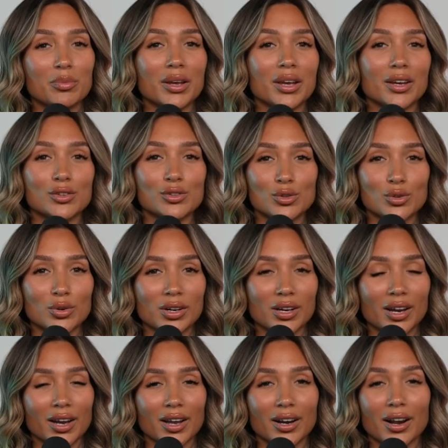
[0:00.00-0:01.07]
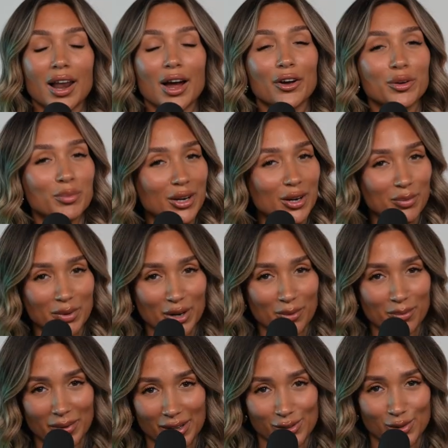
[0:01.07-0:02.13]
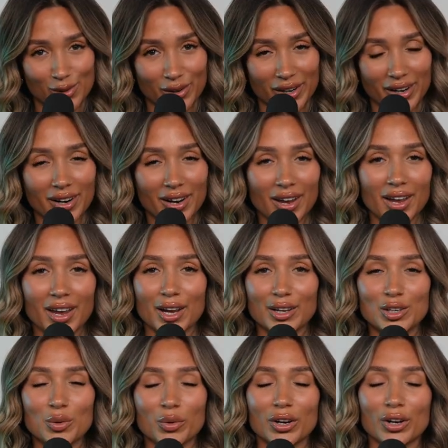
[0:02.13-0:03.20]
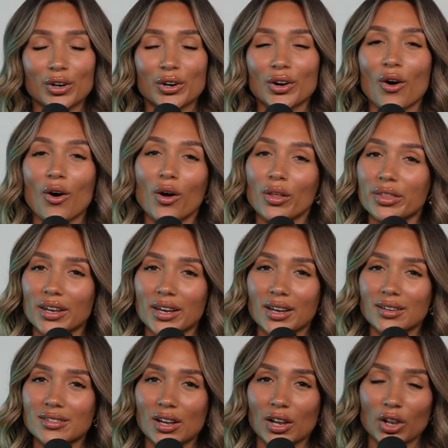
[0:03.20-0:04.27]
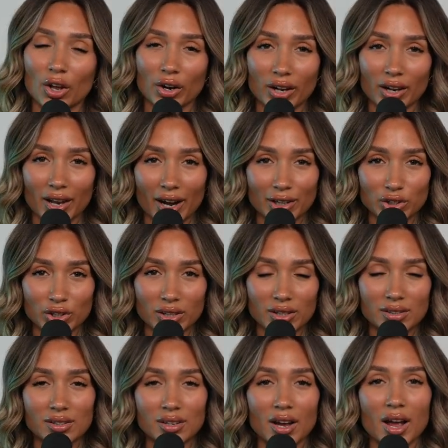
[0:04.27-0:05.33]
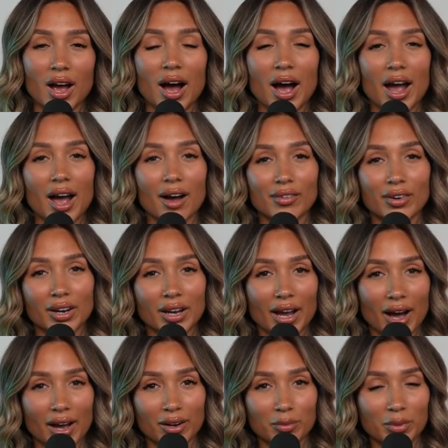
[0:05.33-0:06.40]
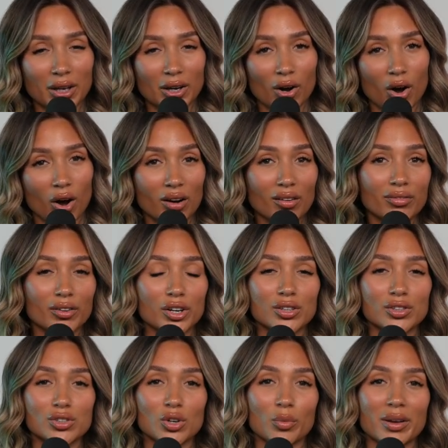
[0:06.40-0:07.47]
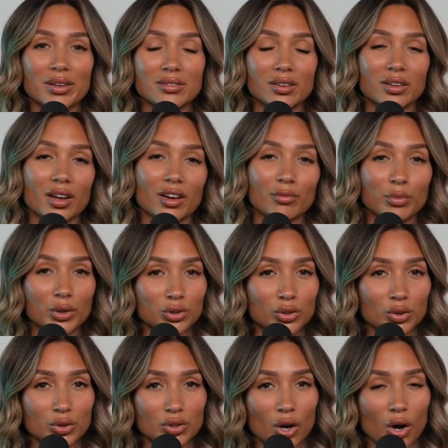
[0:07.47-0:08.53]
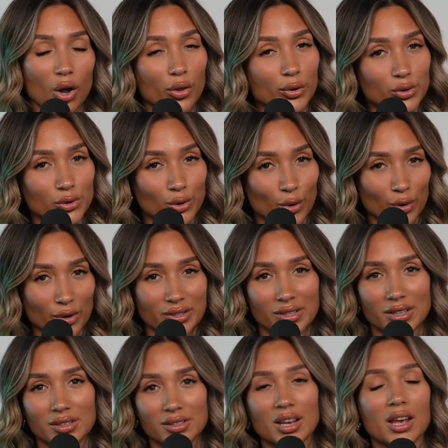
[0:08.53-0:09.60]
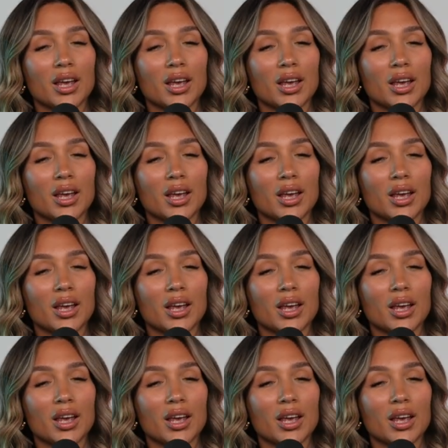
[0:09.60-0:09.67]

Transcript: being a student and allowing me to be your mentor, and you want to learn all things Lanna Lashes, I have an academy offer. So basically I've bundled all those courses